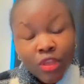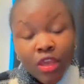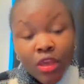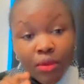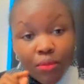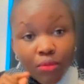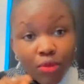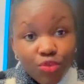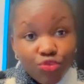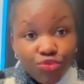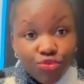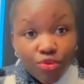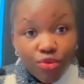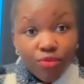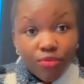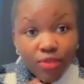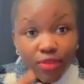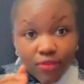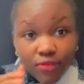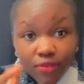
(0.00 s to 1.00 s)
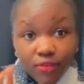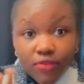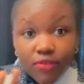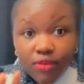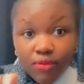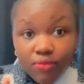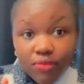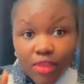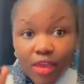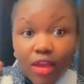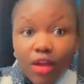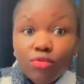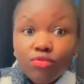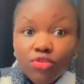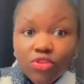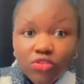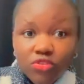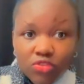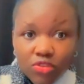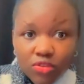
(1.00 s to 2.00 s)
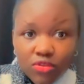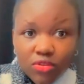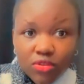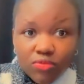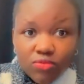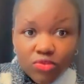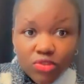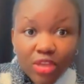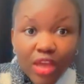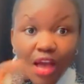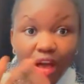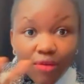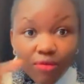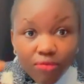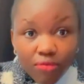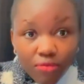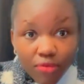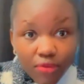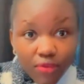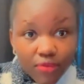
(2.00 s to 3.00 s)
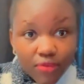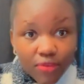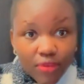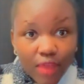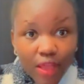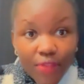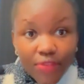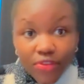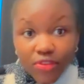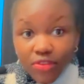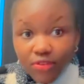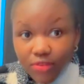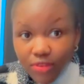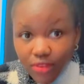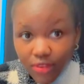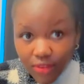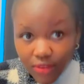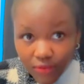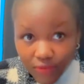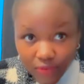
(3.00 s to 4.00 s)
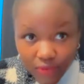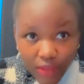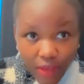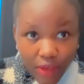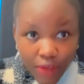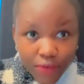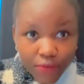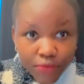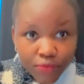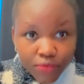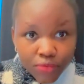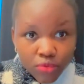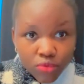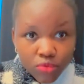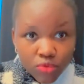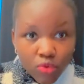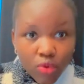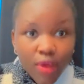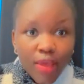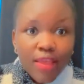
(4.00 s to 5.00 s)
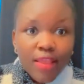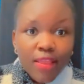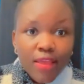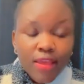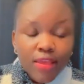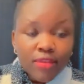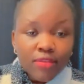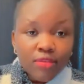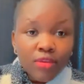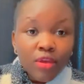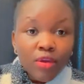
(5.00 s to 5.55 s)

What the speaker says: Most of the systems, accounting systems, have this, and it's easier to highlight.